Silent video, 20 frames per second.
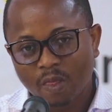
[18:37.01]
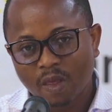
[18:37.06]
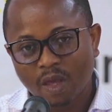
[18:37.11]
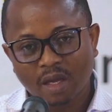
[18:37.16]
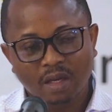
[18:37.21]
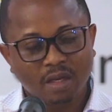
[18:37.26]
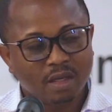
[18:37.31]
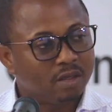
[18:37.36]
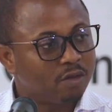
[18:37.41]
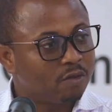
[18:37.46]

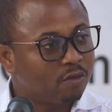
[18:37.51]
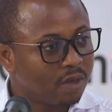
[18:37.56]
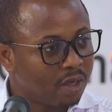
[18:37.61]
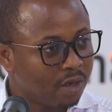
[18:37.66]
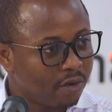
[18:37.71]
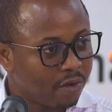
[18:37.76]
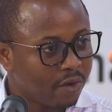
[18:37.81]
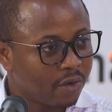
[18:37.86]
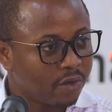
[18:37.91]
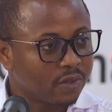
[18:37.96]
and its
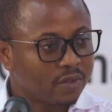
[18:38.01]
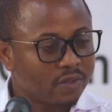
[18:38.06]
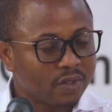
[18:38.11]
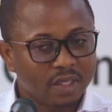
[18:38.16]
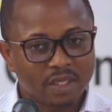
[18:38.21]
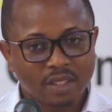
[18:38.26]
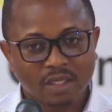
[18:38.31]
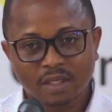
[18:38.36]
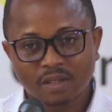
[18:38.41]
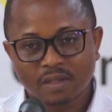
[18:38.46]
various
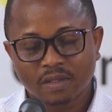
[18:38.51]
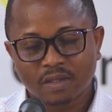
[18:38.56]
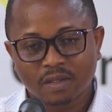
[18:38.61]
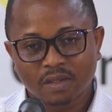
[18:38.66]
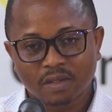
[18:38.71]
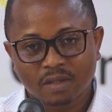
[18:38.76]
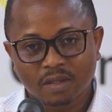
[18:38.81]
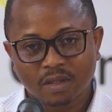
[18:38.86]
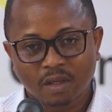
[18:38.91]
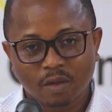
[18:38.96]

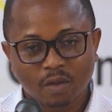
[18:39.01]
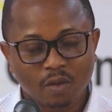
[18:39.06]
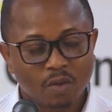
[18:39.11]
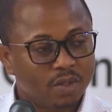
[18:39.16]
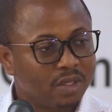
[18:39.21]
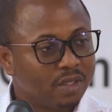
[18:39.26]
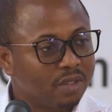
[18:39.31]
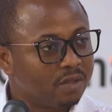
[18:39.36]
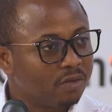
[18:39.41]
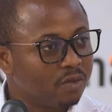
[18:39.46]
agencies,
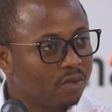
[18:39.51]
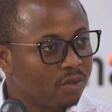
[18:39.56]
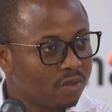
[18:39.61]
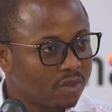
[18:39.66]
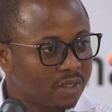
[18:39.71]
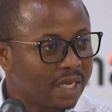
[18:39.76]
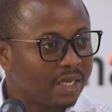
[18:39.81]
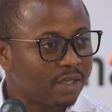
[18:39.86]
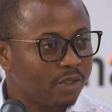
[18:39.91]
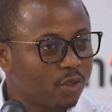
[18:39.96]
including civil
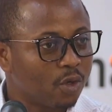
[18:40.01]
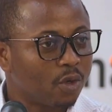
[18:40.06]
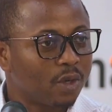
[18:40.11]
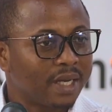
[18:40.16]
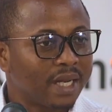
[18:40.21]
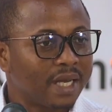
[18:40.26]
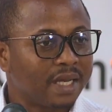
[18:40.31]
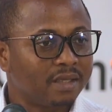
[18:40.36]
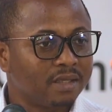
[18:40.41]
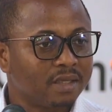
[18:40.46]
society
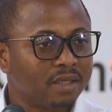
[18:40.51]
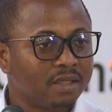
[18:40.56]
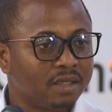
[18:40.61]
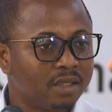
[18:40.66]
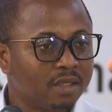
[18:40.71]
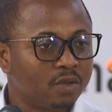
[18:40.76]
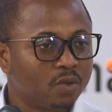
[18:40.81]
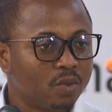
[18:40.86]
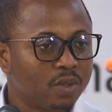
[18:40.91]
organizations,